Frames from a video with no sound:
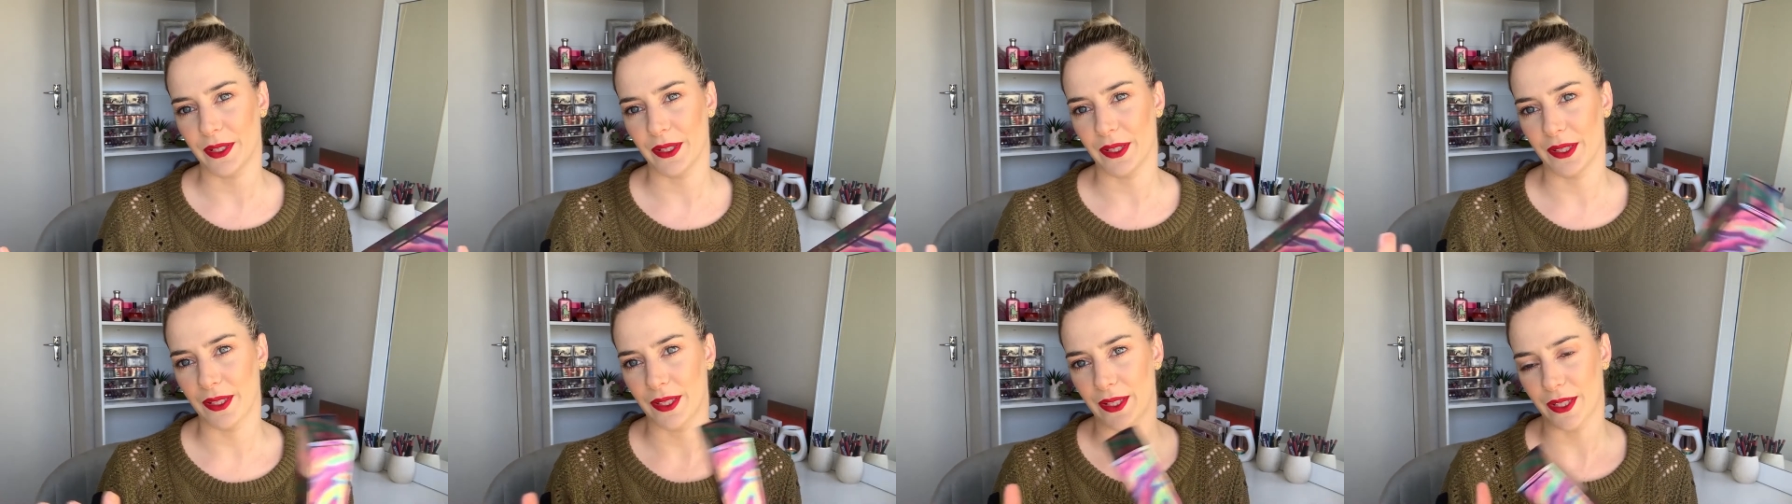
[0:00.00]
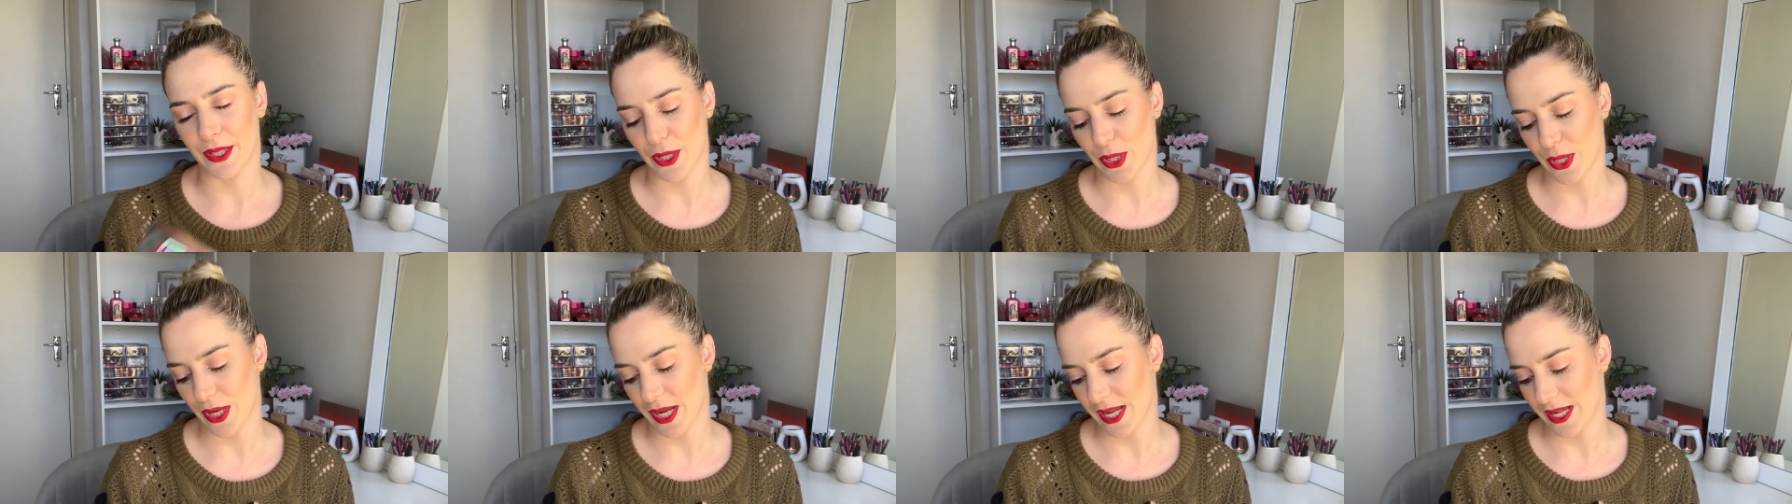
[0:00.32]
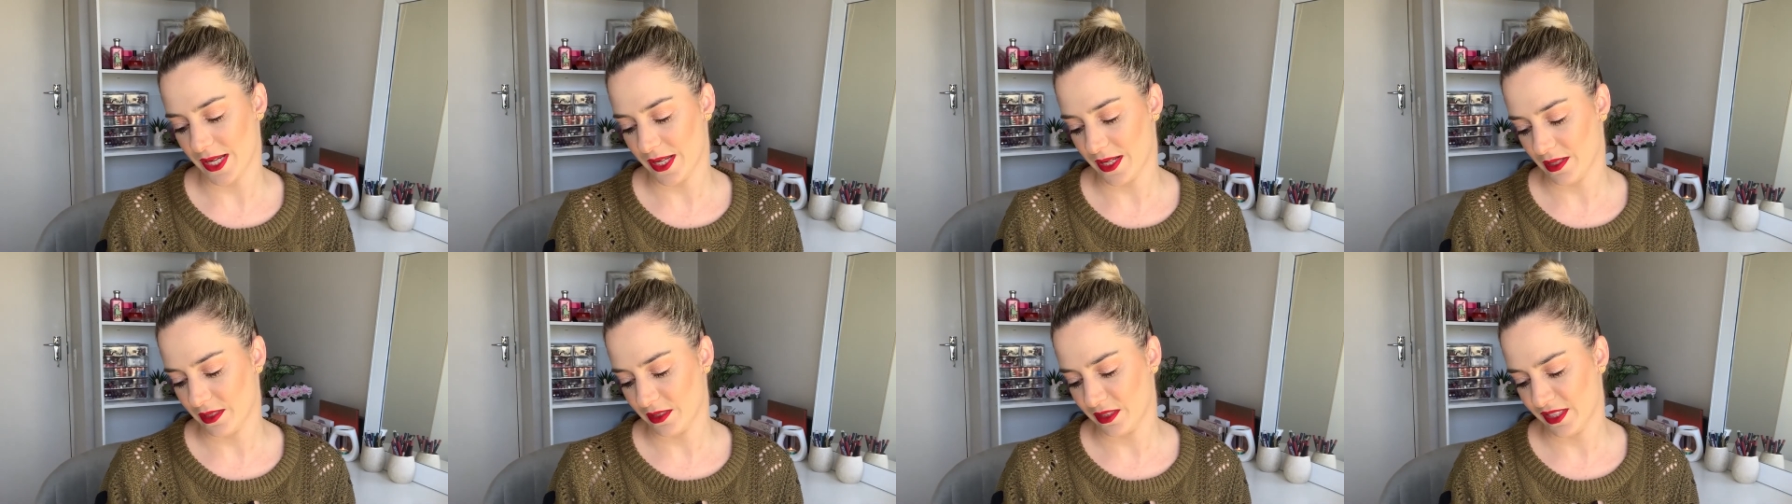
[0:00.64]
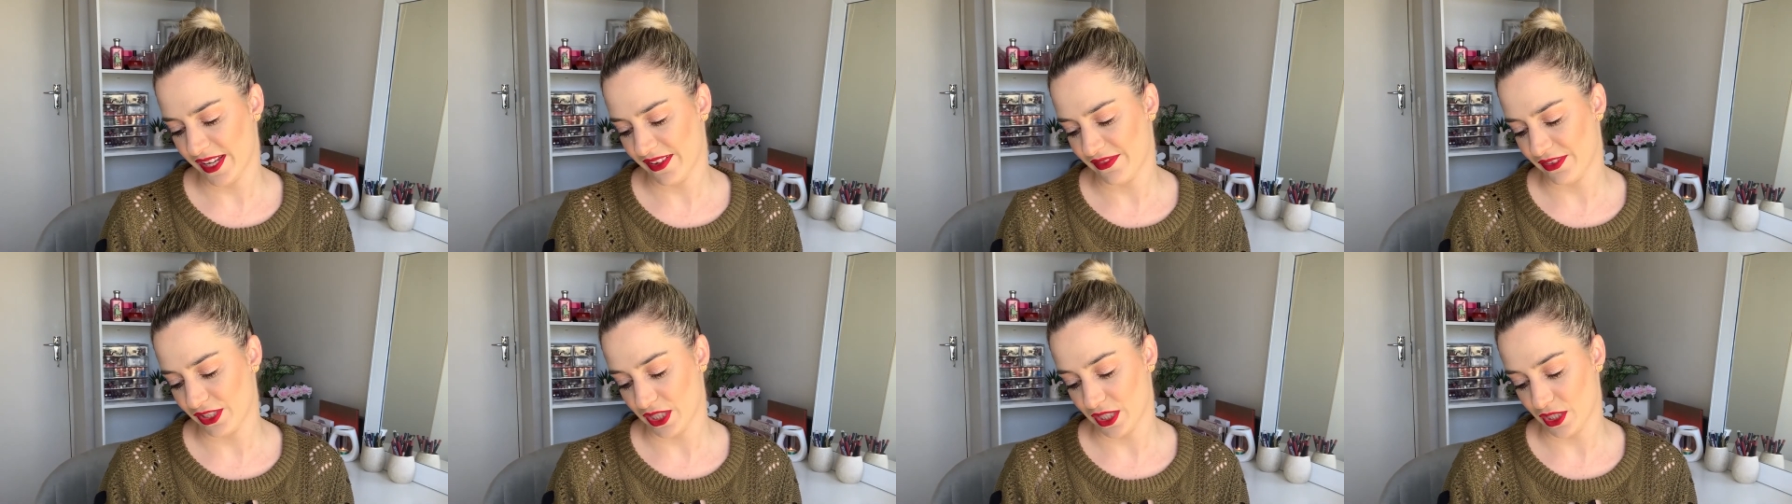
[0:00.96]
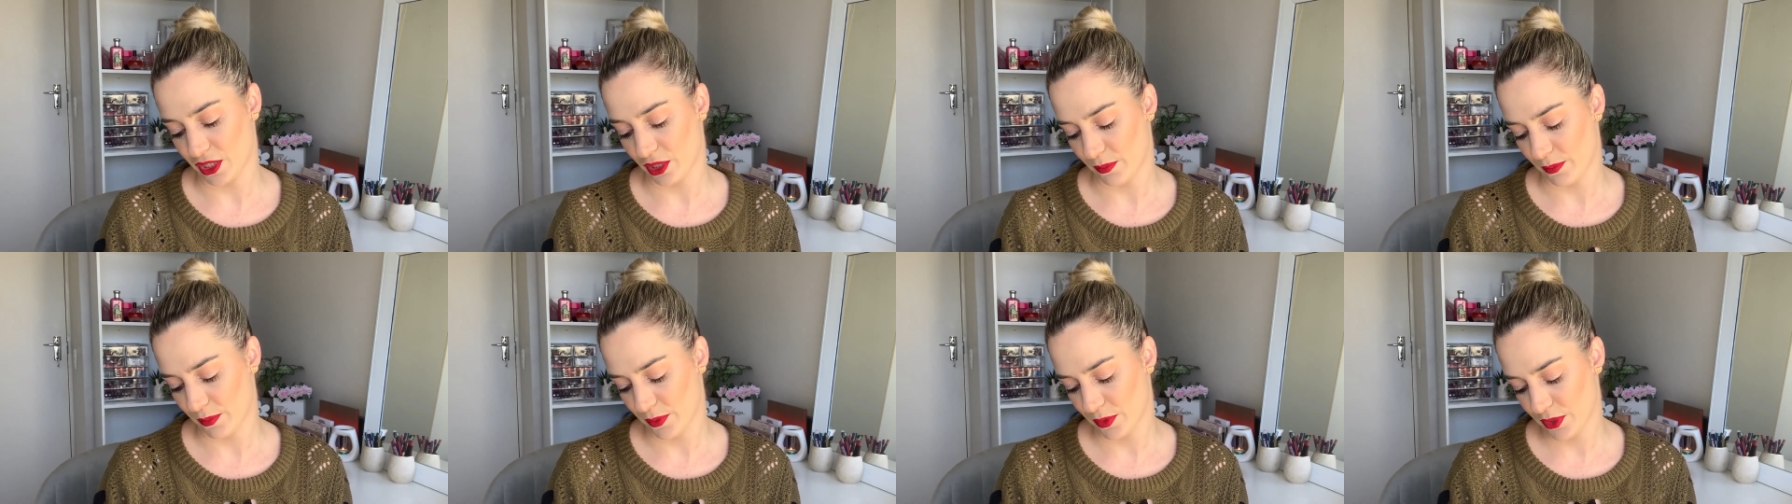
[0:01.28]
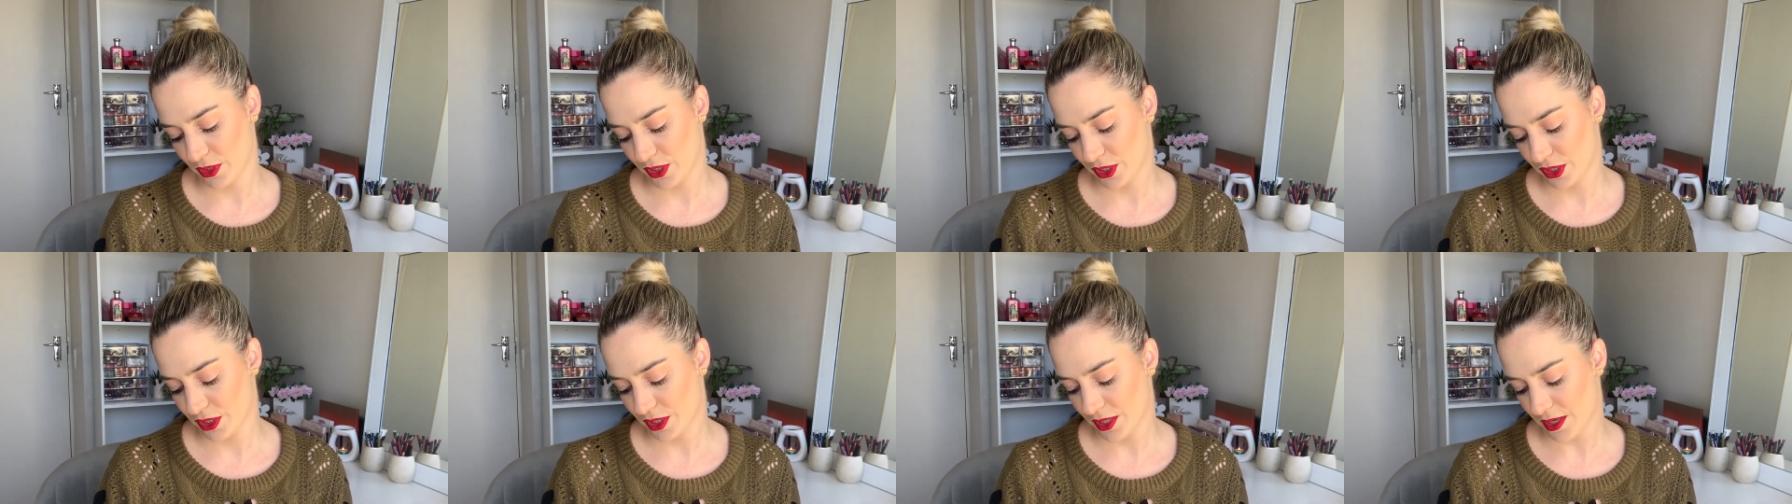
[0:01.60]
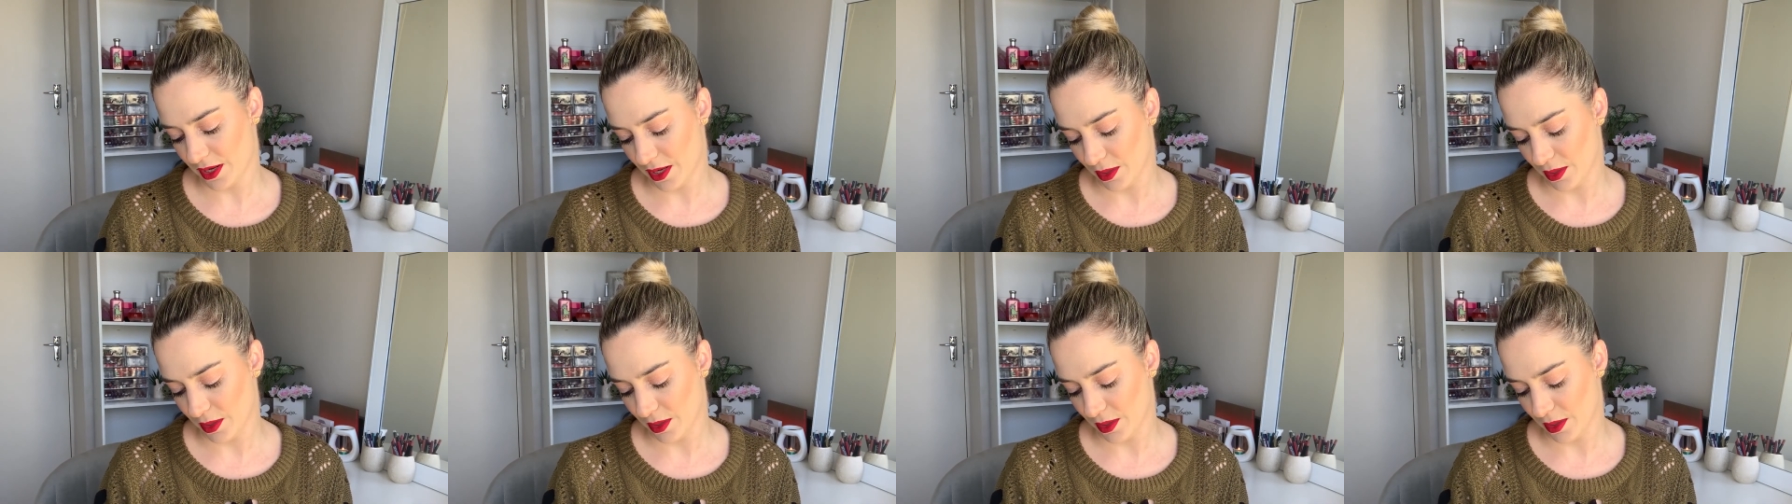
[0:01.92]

Glow uh, never disappoints.